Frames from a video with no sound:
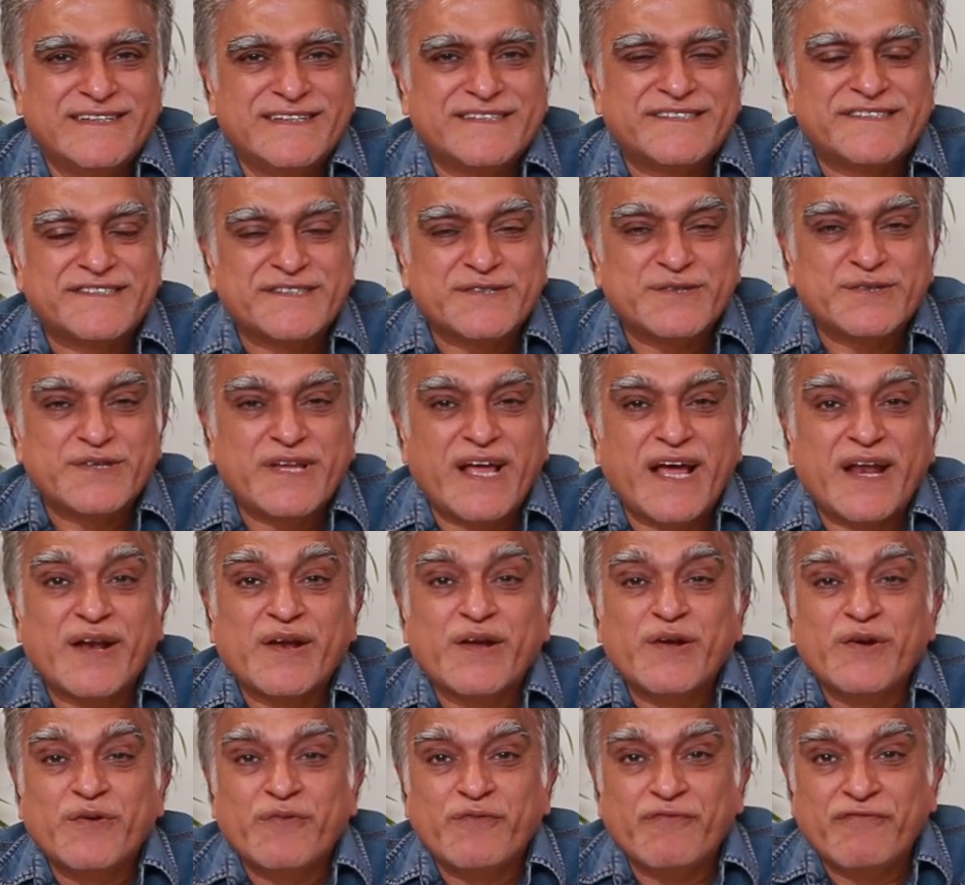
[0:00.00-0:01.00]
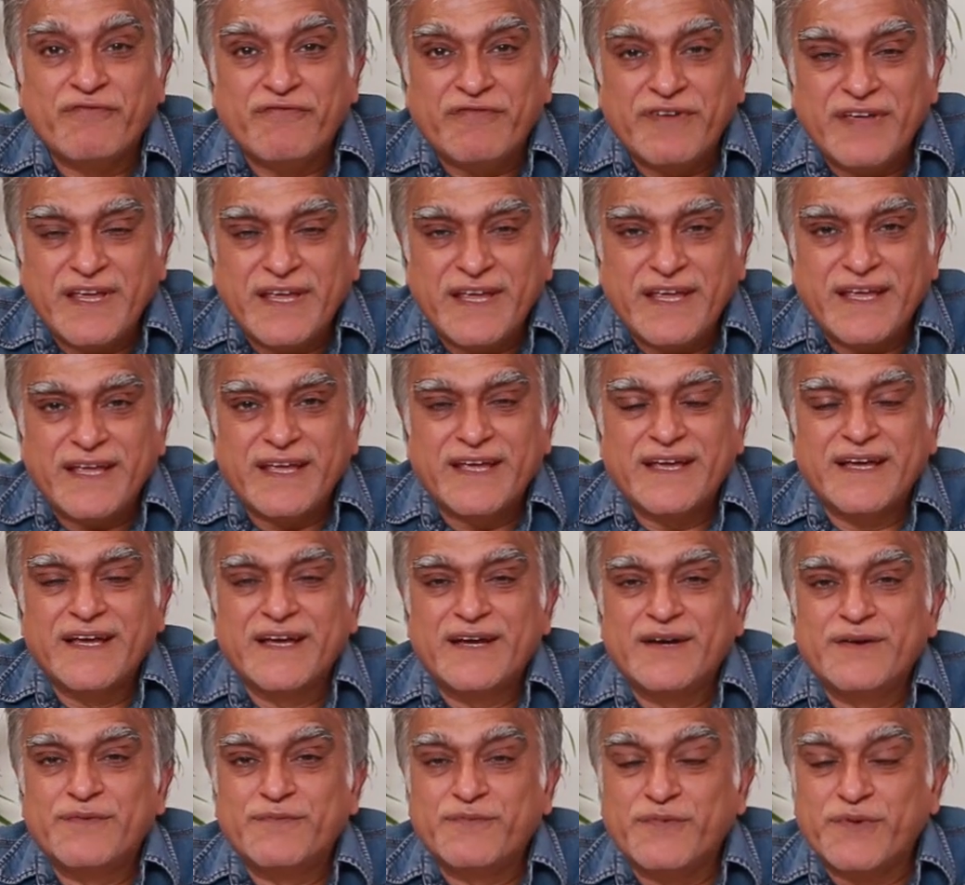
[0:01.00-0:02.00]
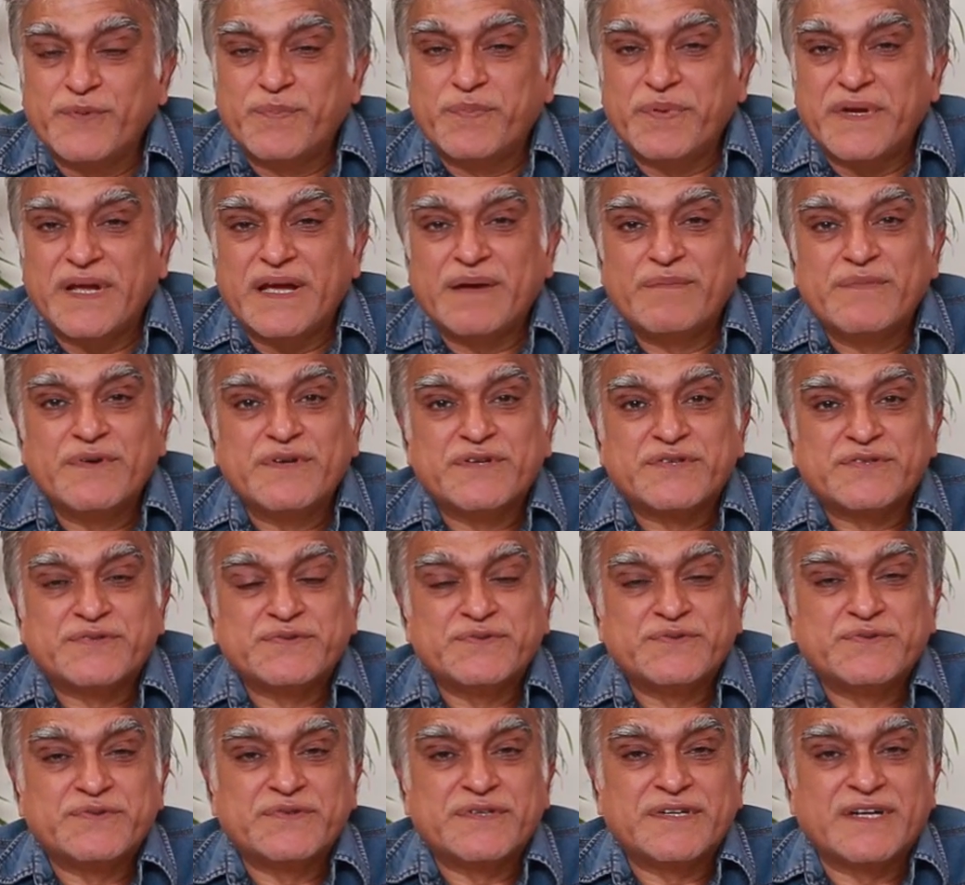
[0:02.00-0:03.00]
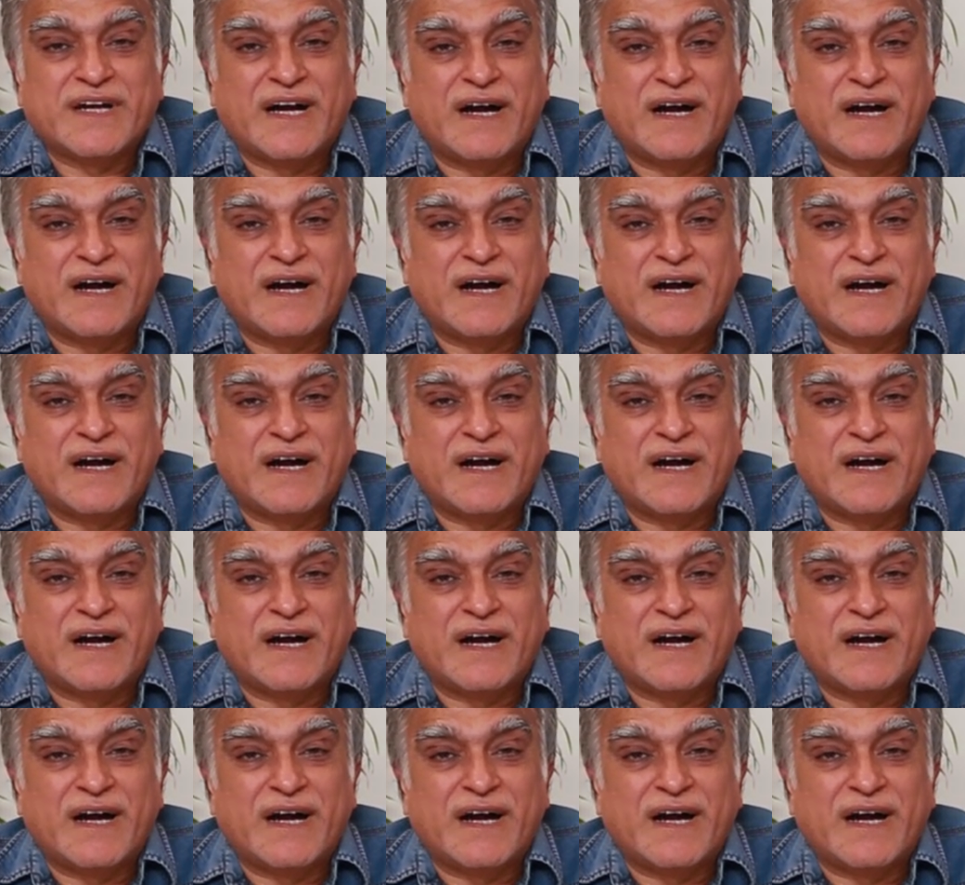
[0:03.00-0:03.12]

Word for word: so that we would be able to